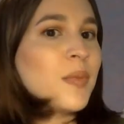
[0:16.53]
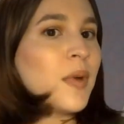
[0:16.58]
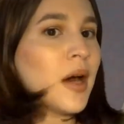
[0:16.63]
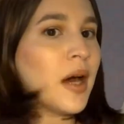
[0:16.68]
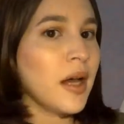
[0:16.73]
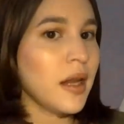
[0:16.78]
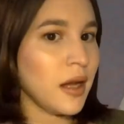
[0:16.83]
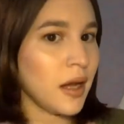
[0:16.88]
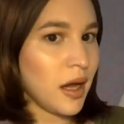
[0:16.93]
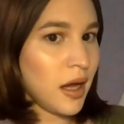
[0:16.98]

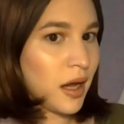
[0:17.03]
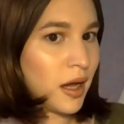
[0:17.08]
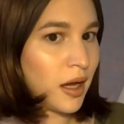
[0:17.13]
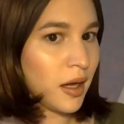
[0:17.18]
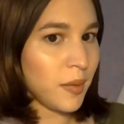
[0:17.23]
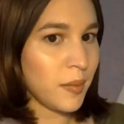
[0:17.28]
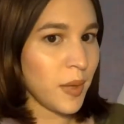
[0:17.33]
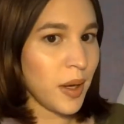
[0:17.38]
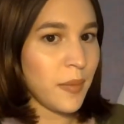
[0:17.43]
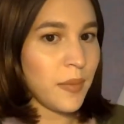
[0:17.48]
but
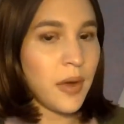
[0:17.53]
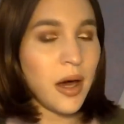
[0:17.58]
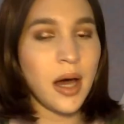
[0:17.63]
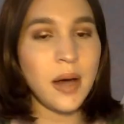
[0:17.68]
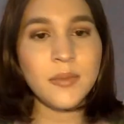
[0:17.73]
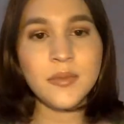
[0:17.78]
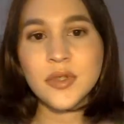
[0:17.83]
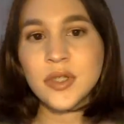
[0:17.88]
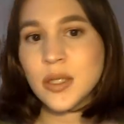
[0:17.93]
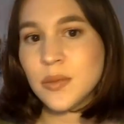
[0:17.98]
my
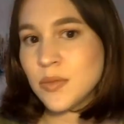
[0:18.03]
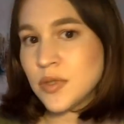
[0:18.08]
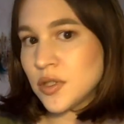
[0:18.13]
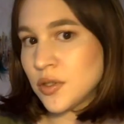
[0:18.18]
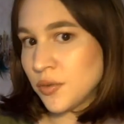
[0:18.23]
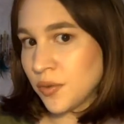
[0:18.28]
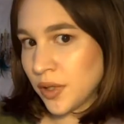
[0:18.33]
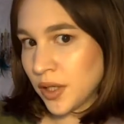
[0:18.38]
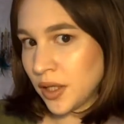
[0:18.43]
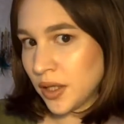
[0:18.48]
mom seems
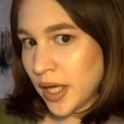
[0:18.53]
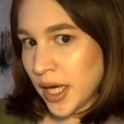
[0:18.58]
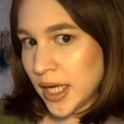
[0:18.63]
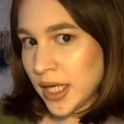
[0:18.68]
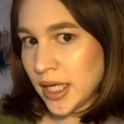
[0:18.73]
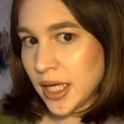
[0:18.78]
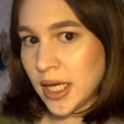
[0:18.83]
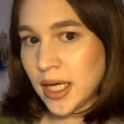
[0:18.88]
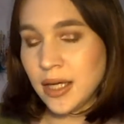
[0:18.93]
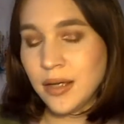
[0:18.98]
to really
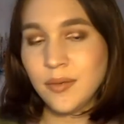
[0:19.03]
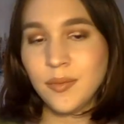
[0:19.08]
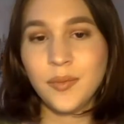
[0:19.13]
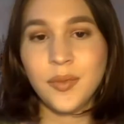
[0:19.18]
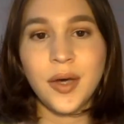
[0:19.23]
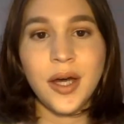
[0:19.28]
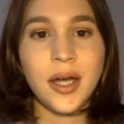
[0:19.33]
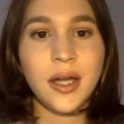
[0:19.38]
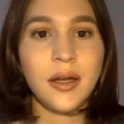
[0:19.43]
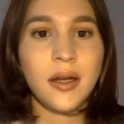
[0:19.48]
like it,
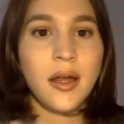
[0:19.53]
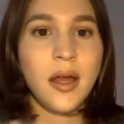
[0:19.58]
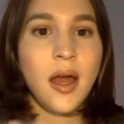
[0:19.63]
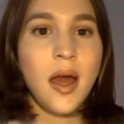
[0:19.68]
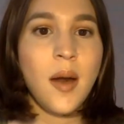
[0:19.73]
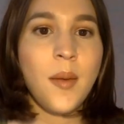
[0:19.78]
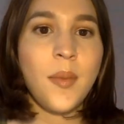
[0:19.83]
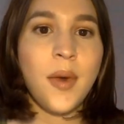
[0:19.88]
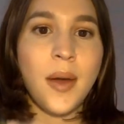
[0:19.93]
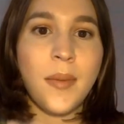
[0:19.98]
but
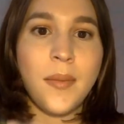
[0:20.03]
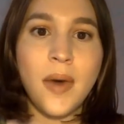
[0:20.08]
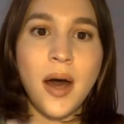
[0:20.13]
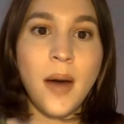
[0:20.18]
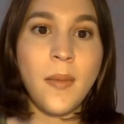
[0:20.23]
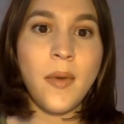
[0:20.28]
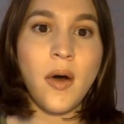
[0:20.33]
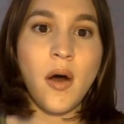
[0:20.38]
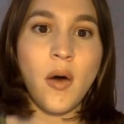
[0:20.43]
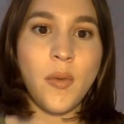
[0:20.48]
my
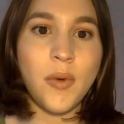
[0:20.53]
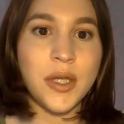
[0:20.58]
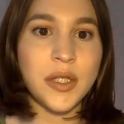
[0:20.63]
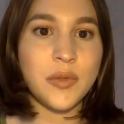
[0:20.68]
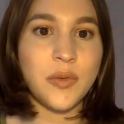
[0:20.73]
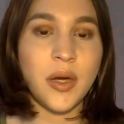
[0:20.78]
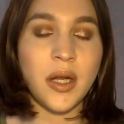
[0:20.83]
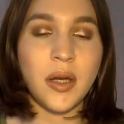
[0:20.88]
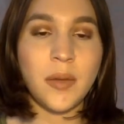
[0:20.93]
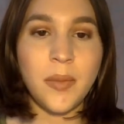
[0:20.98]
mom
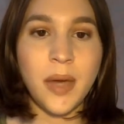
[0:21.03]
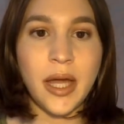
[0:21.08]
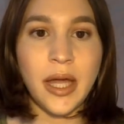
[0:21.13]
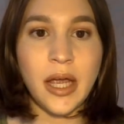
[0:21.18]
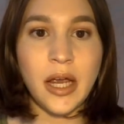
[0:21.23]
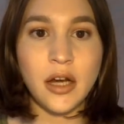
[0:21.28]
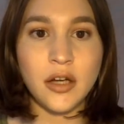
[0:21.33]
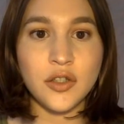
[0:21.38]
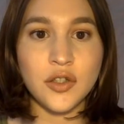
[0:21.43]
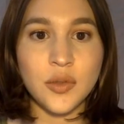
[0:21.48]
always wanted my
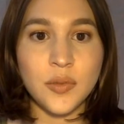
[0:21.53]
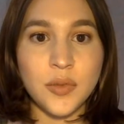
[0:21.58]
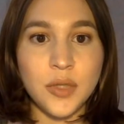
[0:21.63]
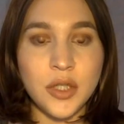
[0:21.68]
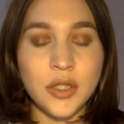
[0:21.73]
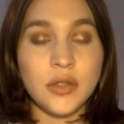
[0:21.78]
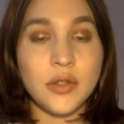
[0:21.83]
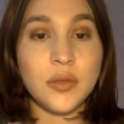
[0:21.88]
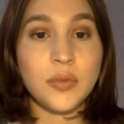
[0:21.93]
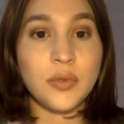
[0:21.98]
hair to
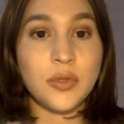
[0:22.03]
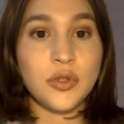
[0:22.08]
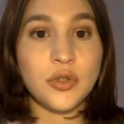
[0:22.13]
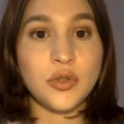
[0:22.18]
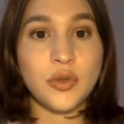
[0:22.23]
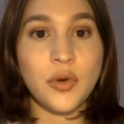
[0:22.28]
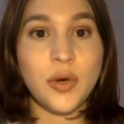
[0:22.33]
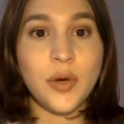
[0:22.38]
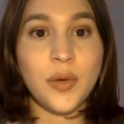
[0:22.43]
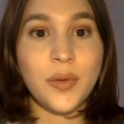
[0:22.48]
be super
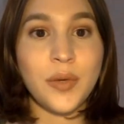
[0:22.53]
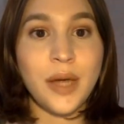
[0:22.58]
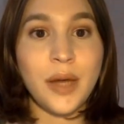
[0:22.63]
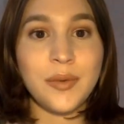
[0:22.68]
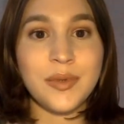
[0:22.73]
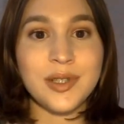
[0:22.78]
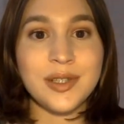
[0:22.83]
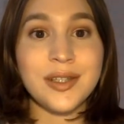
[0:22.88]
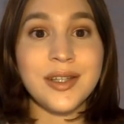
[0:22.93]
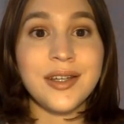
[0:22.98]
short when I
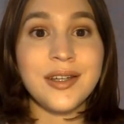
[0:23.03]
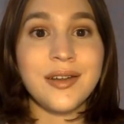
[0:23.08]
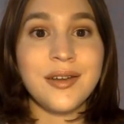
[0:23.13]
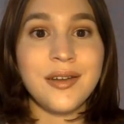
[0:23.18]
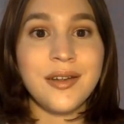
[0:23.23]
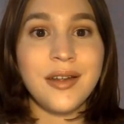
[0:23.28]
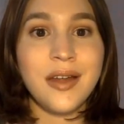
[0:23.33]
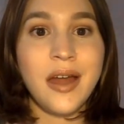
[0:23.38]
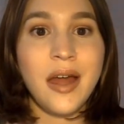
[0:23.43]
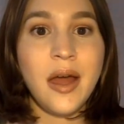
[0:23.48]
was
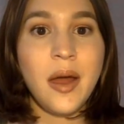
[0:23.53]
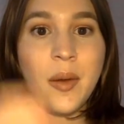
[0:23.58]
little,